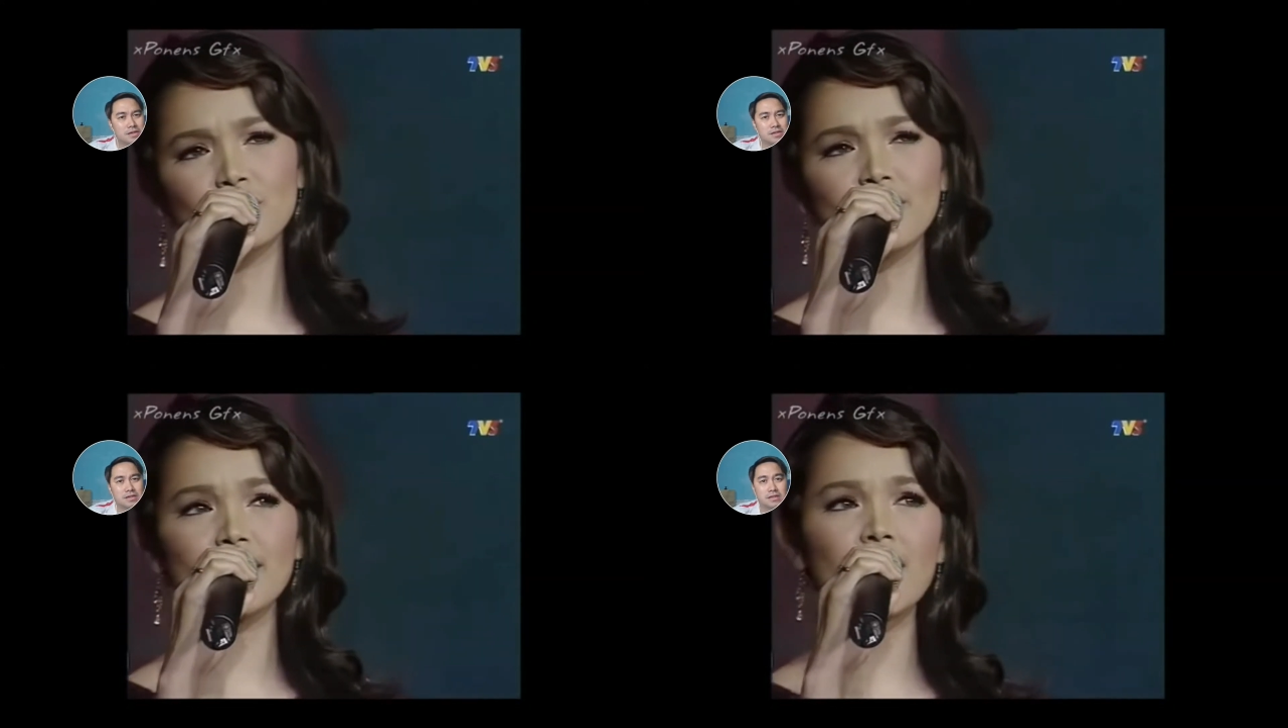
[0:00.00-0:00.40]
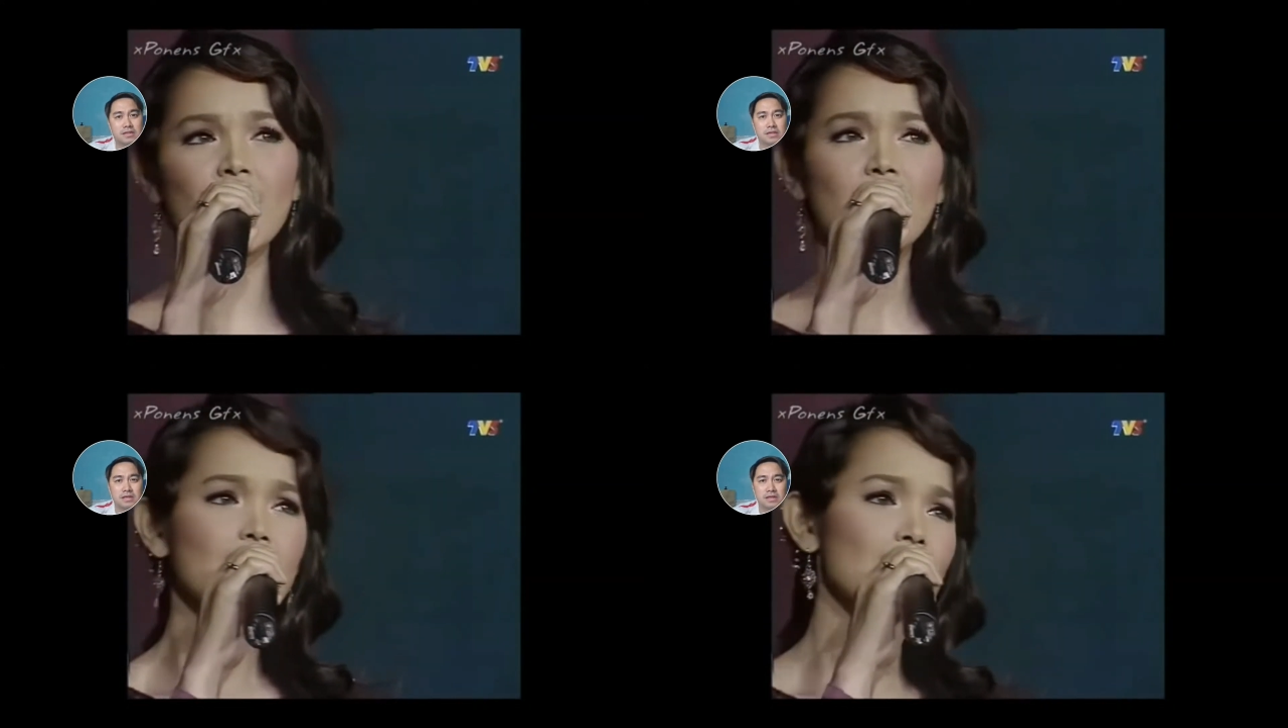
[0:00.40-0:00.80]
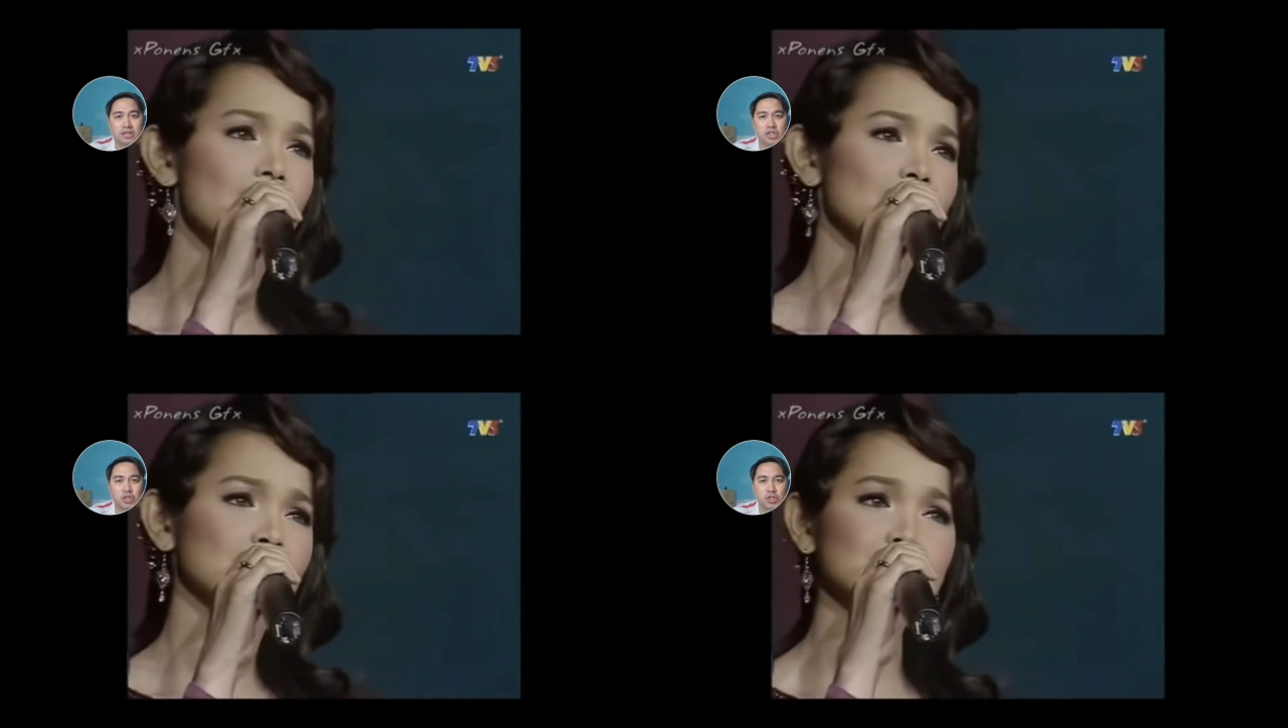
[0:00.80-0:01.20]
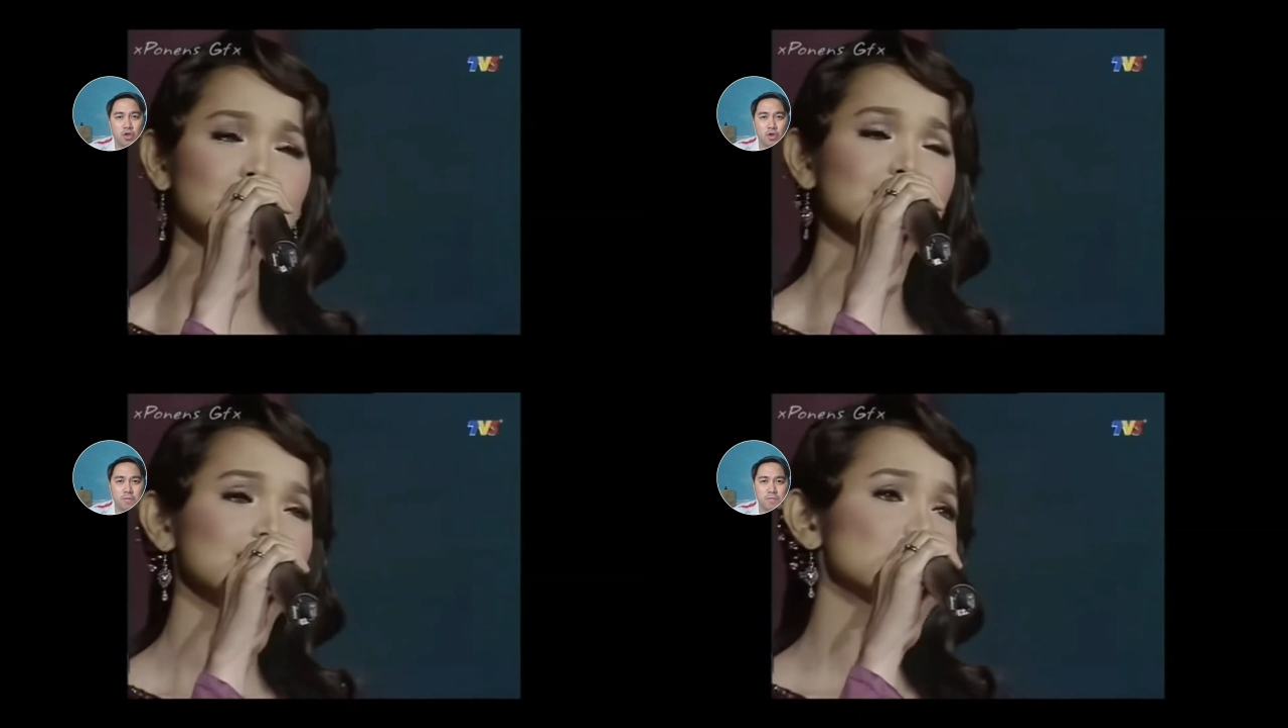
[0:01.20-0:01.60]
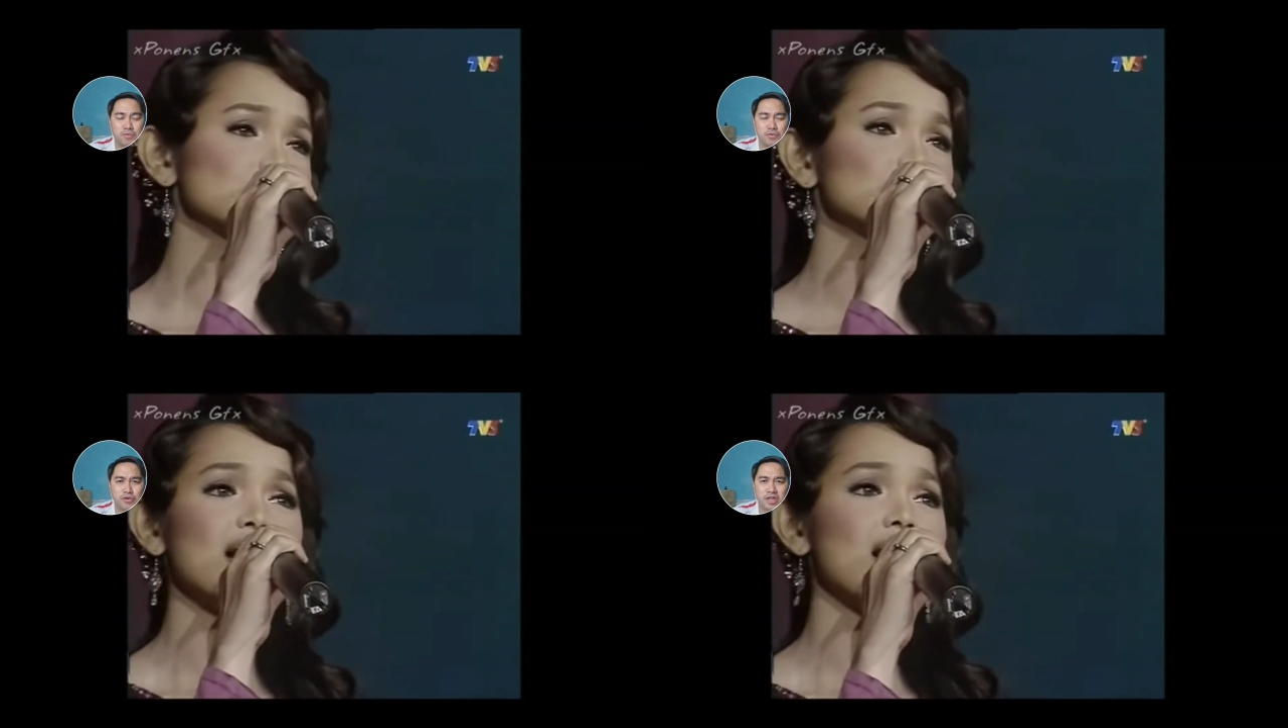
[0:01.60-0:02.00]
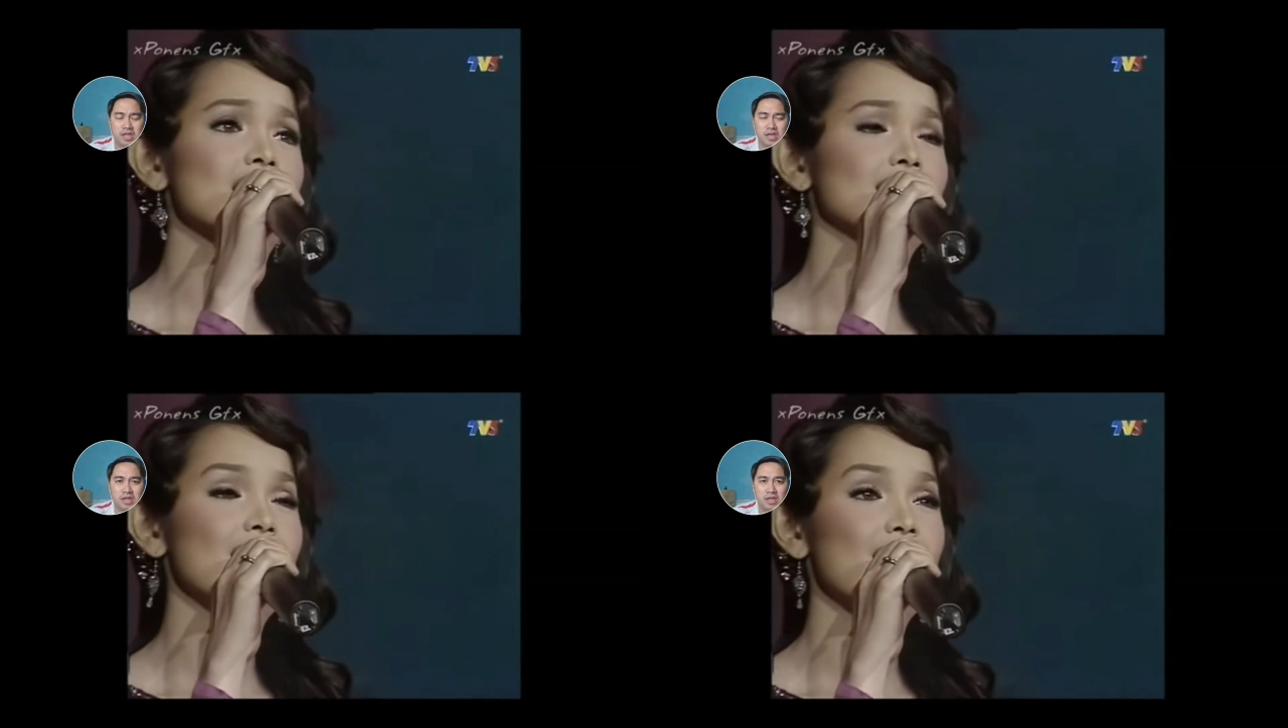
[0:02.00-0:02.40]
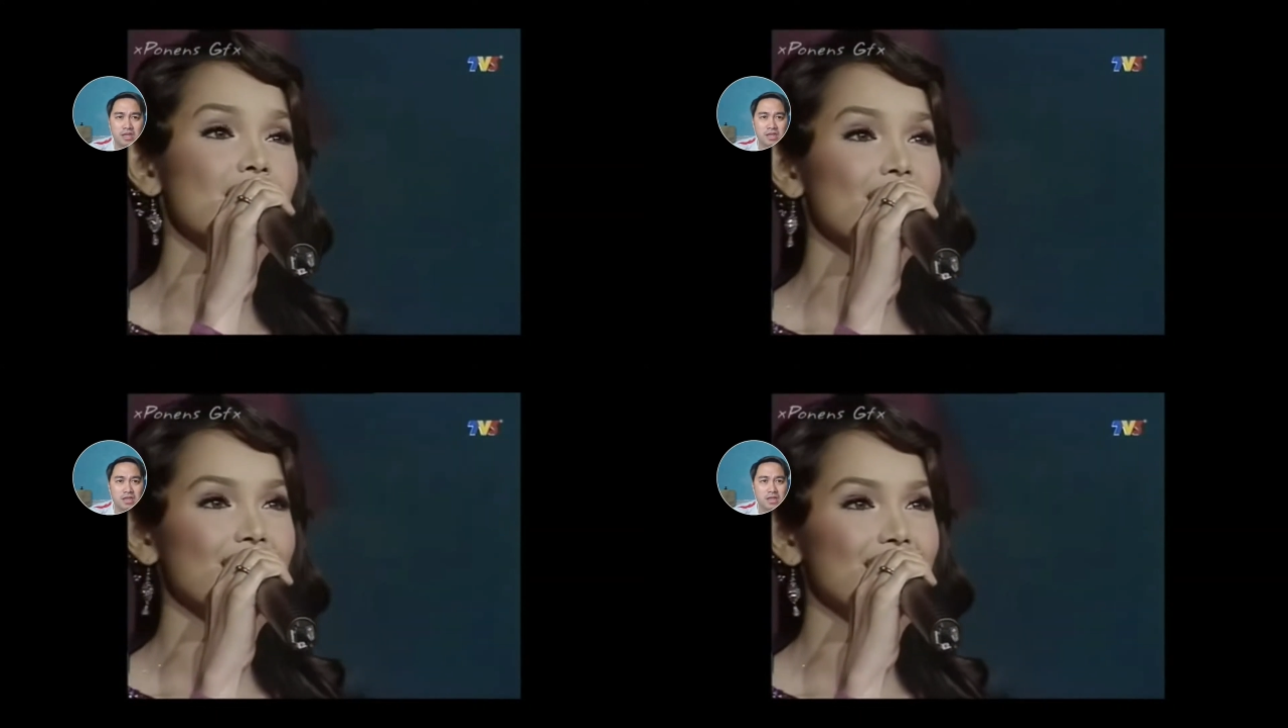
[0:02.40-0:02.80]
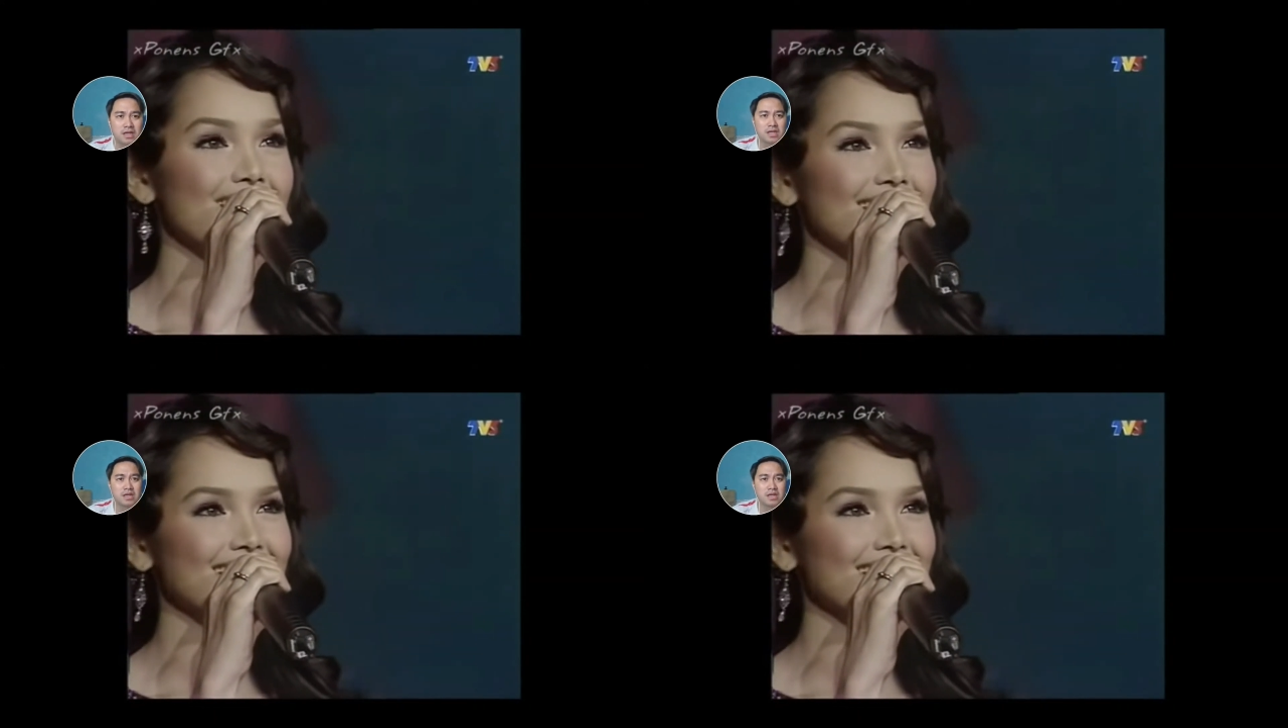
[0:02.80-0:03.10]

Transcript: she is so pretty.